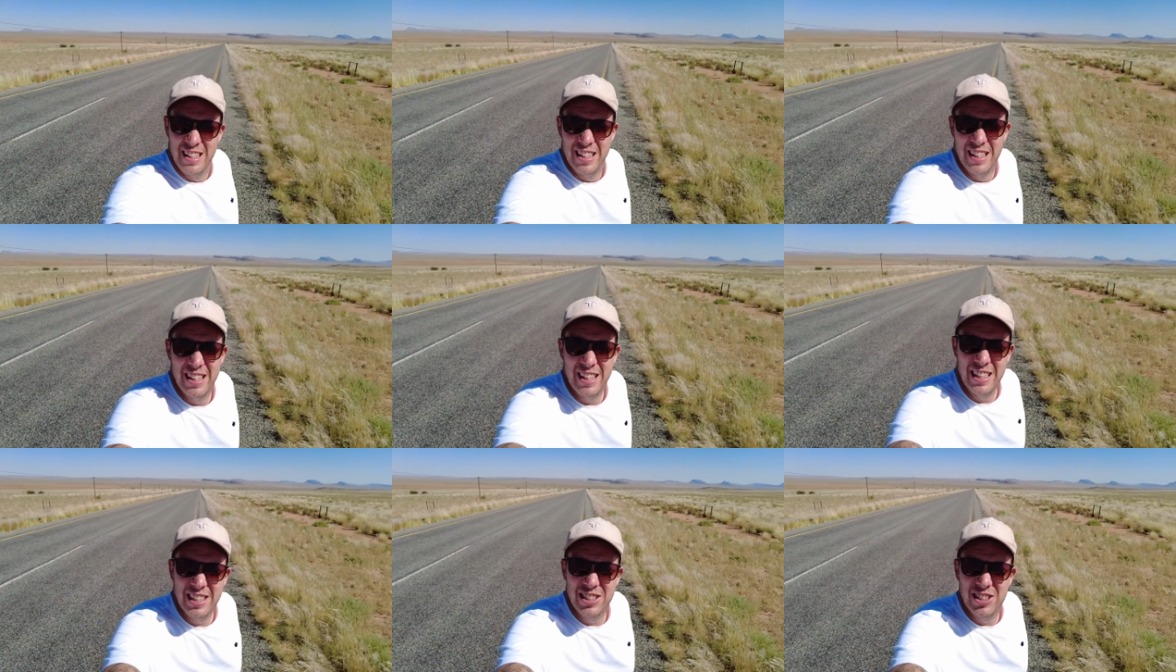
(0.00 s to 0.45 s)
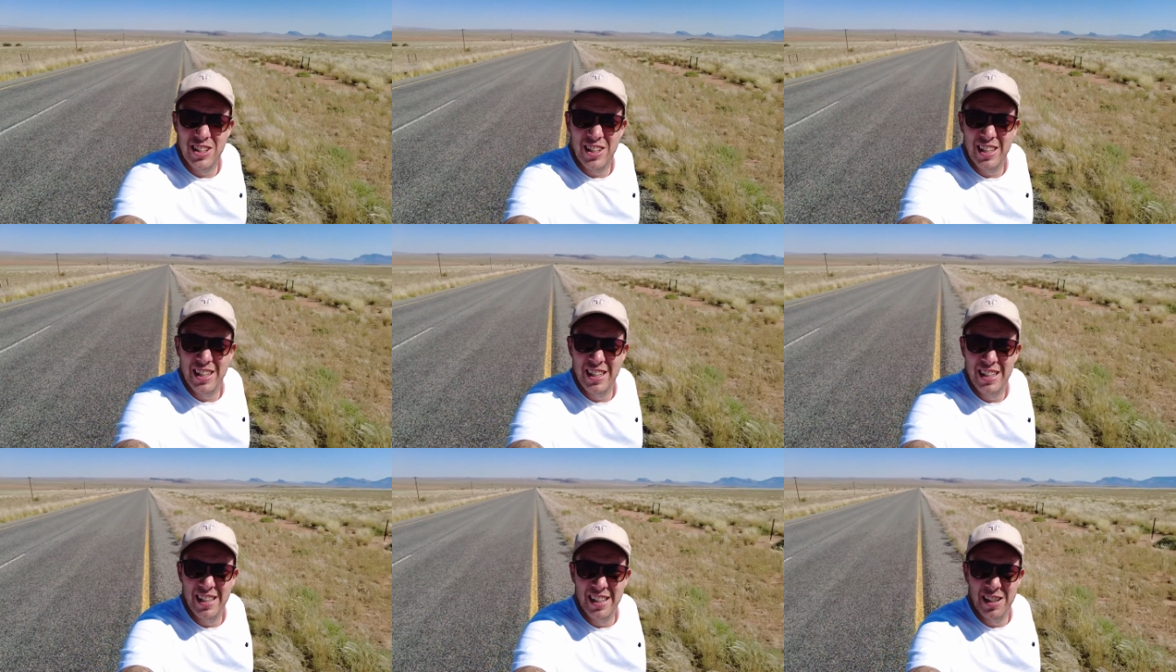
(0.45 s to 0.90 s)

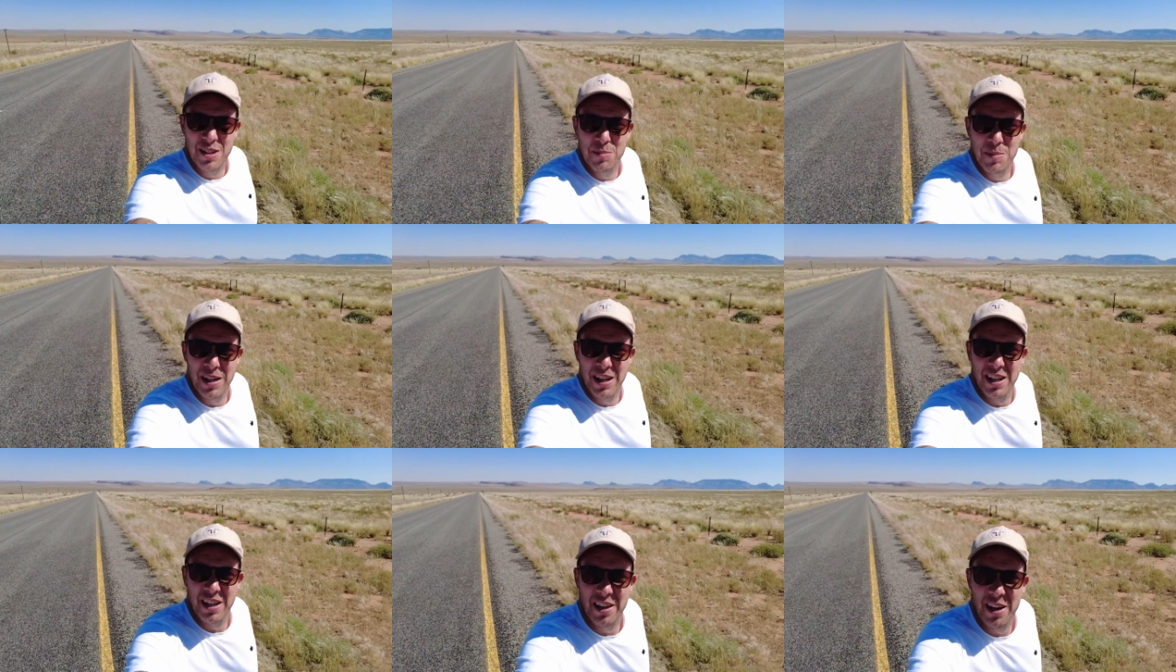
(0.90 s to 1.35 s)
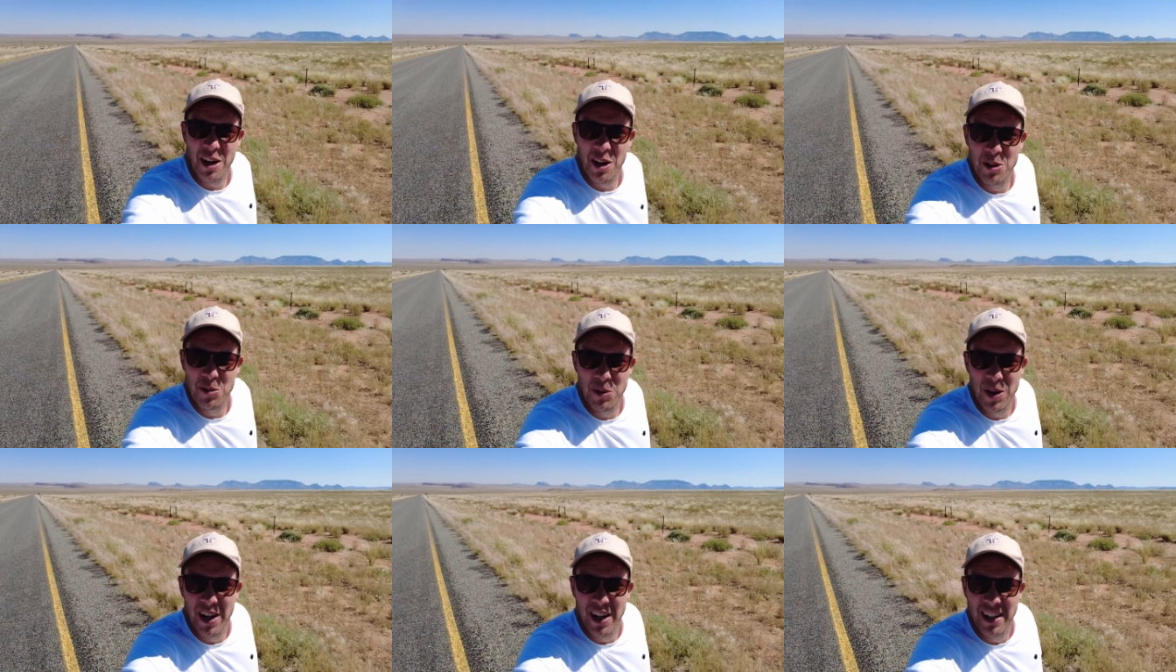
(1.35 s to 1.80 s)
literally in the middle of
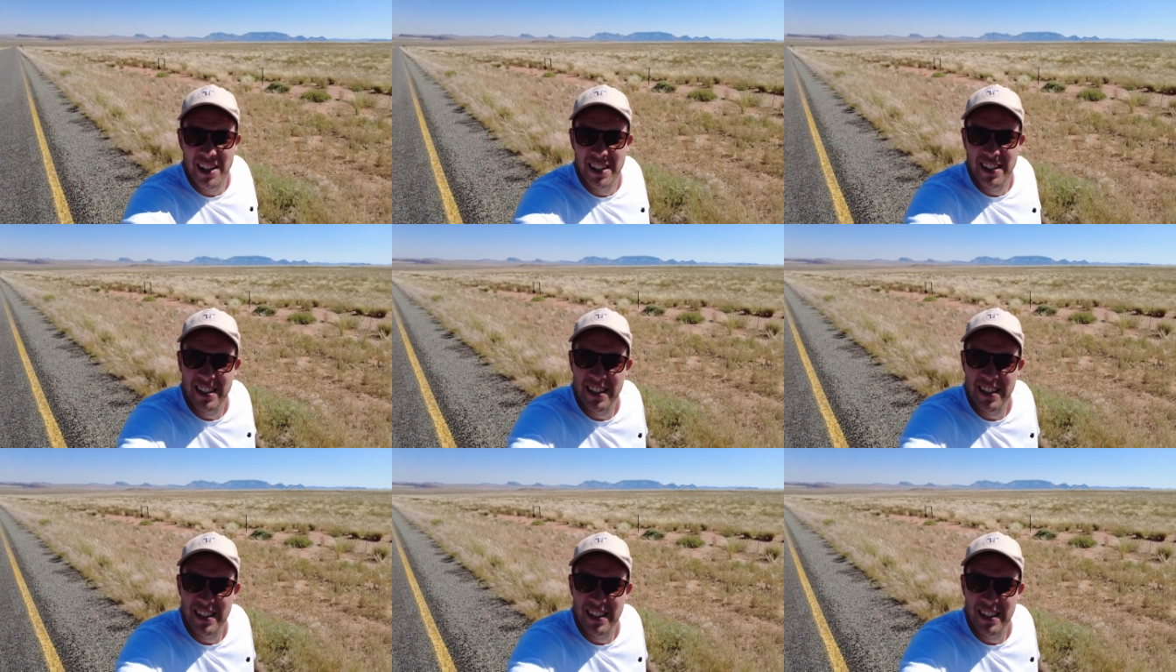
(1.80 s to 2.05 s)
nowhere.